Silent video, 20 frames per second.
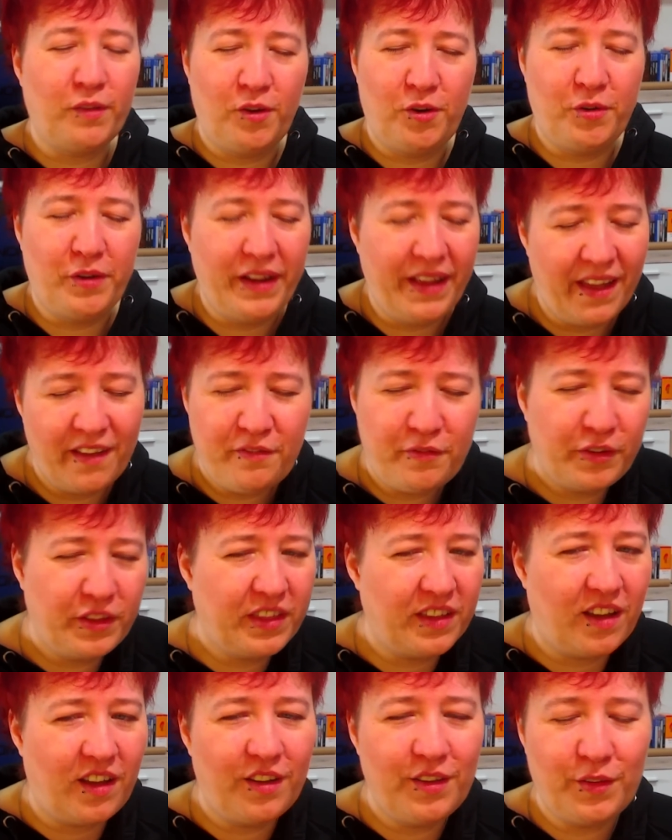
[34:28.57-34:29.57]
sorry, I
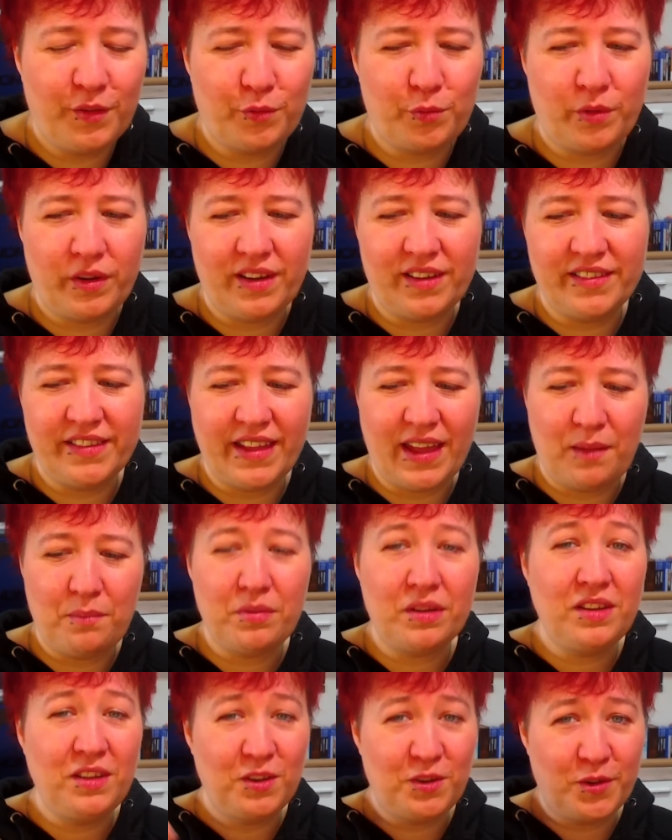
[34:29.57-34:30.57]
forgot his real name,
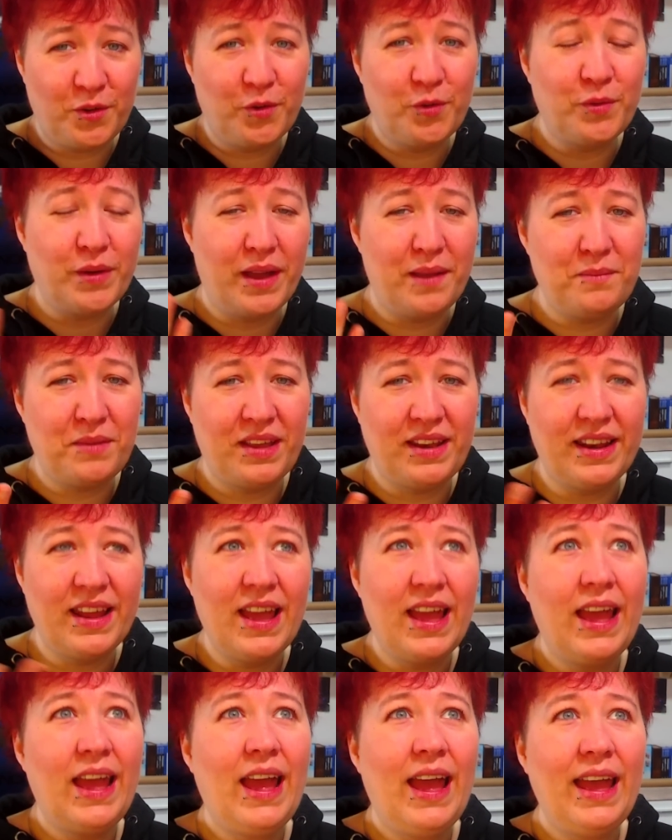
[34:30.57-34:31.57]
but you know who I mean.
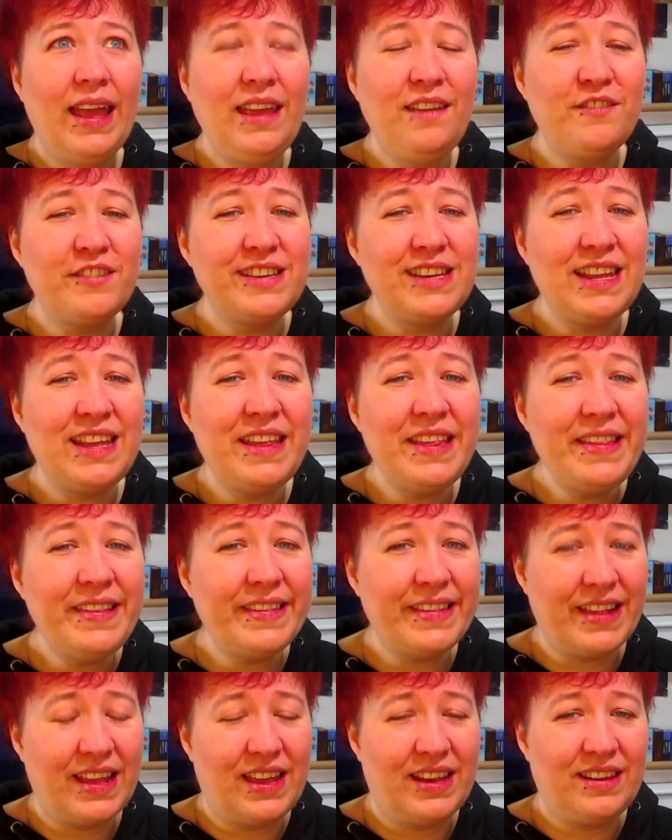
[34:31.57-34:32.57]
Even he
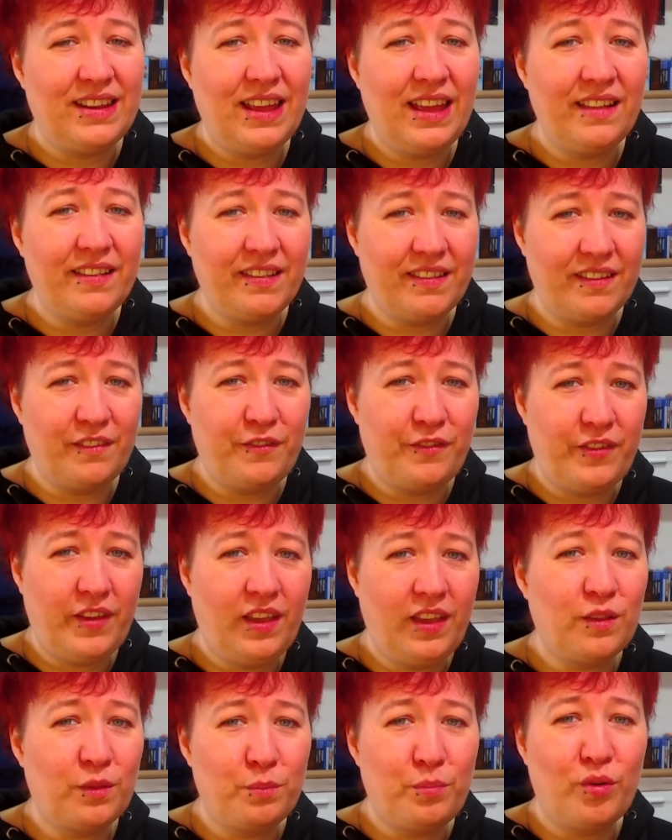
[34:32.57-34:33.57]
said, It's a
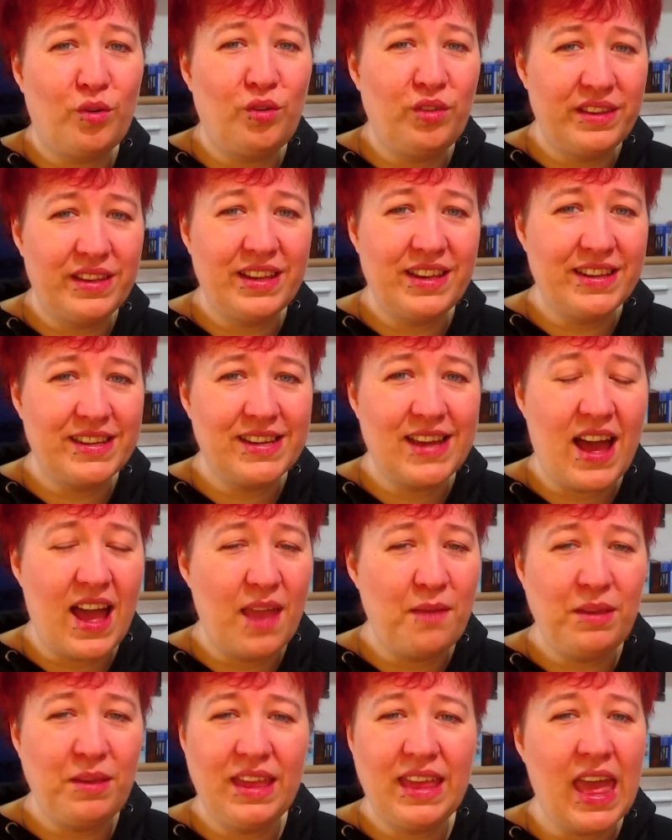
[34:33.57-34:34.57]
fixed point in
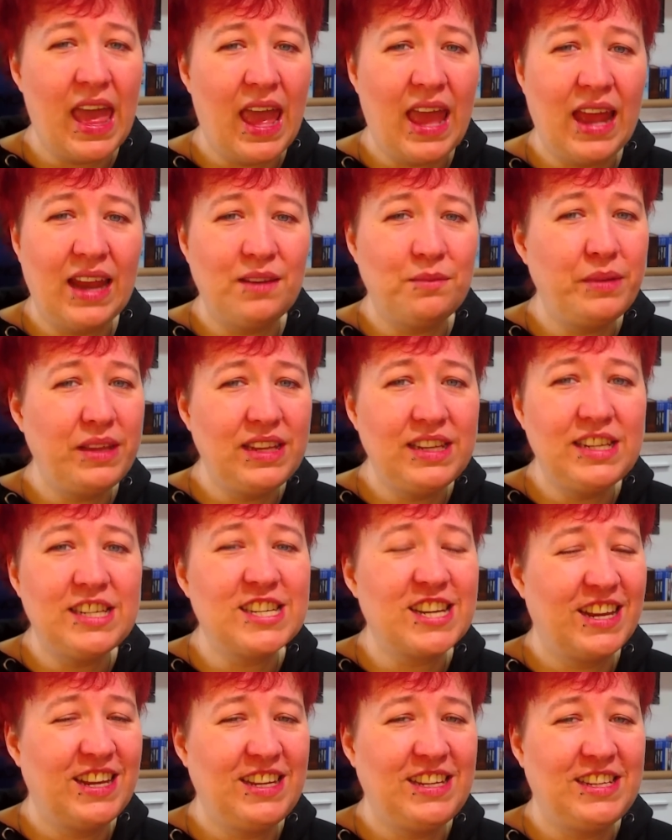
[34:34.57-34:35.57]
time, it can't be
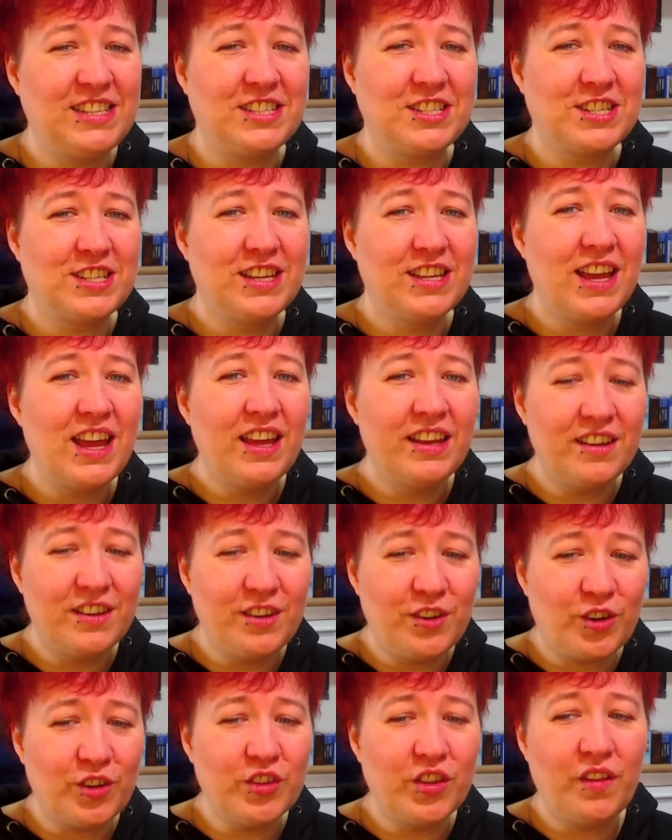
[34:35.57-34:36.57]
changed. The
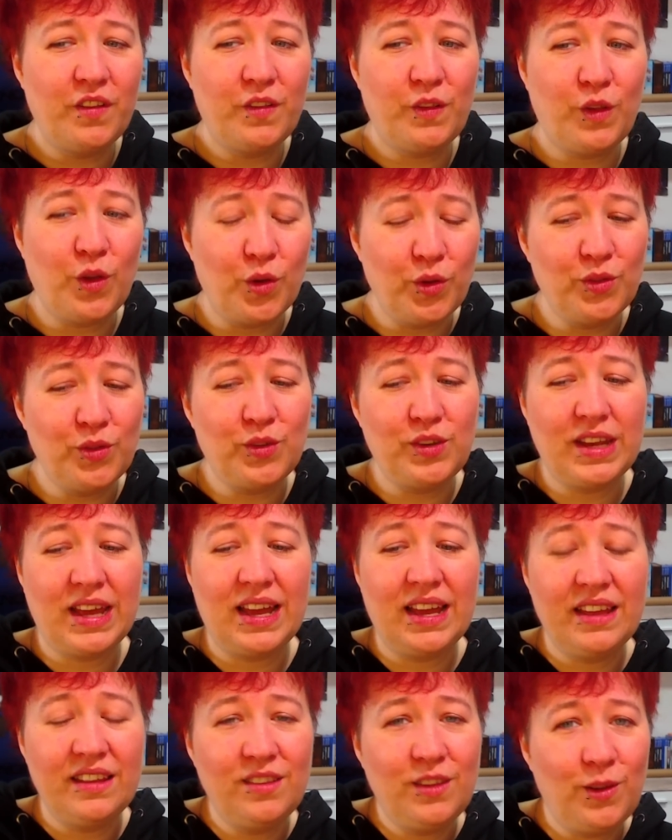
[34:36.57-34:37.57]
doctor is going to
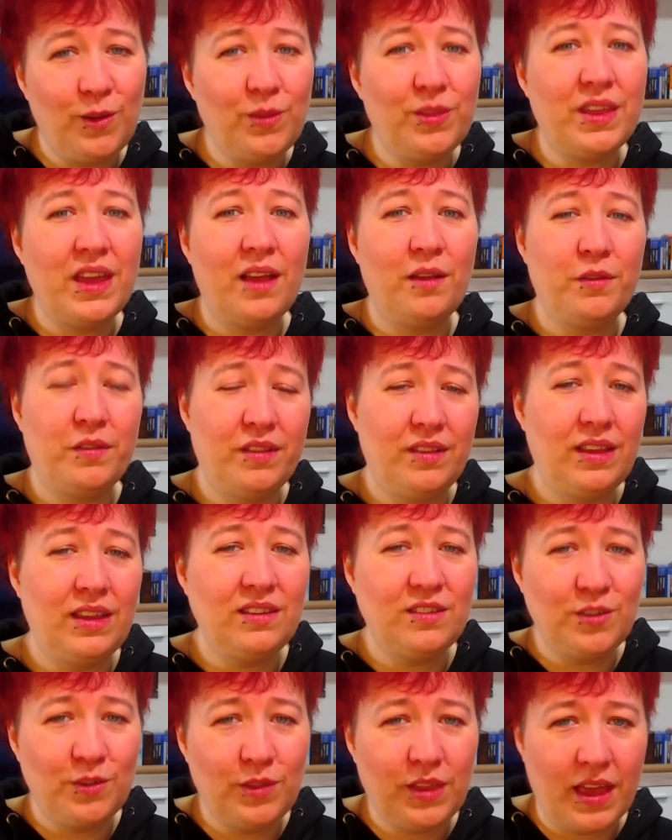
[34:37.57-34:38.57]
die 2000,
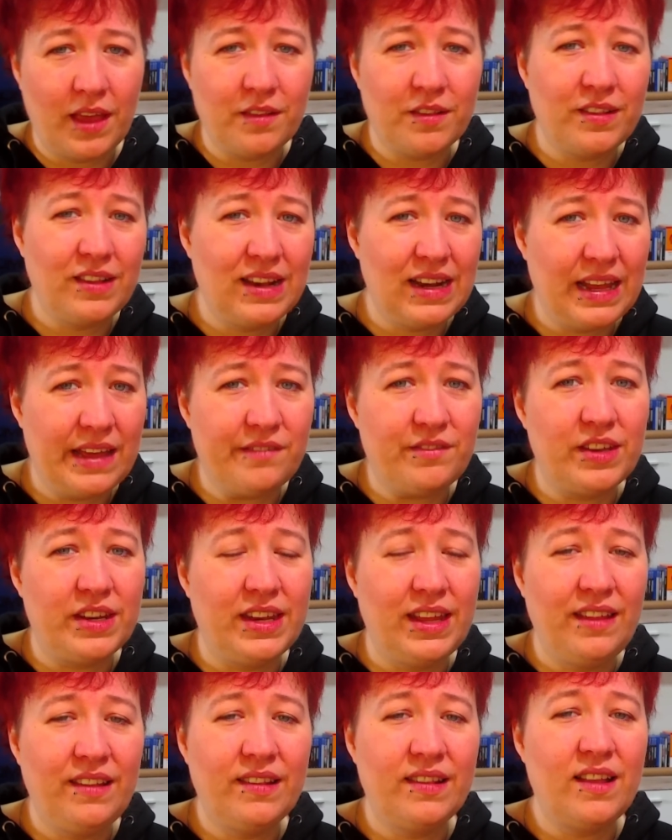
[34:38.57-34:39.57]
in 2011,
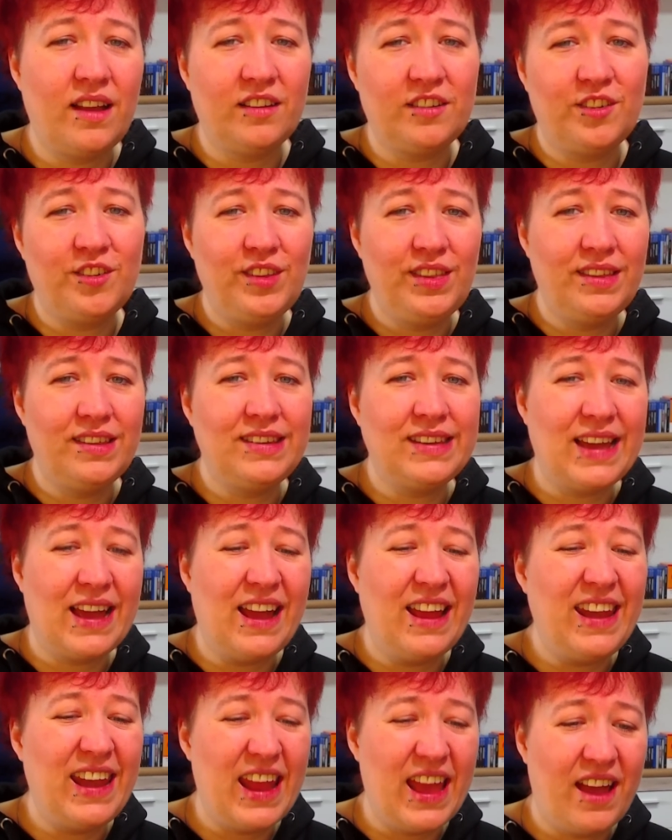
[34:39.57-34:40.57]
he's not going to
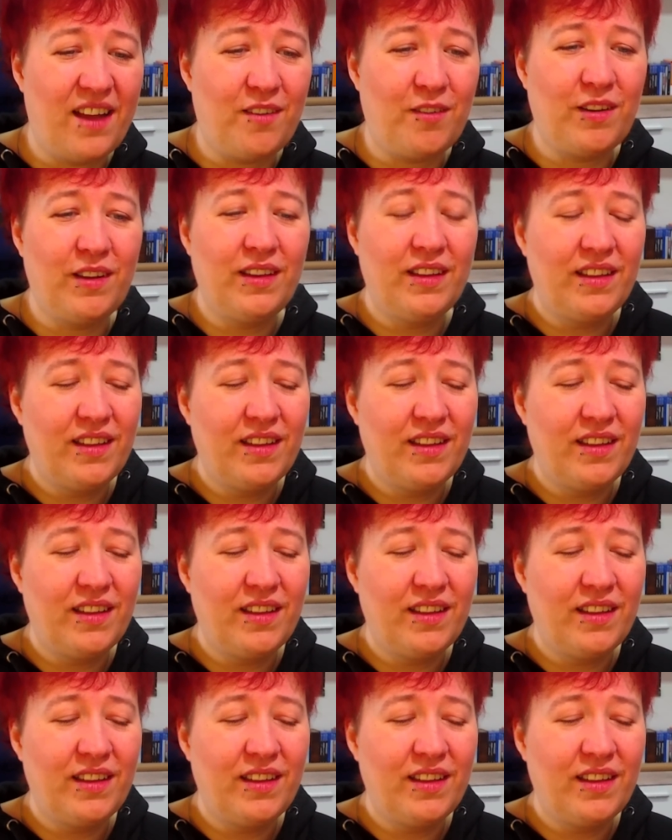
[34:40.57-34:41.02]
die now.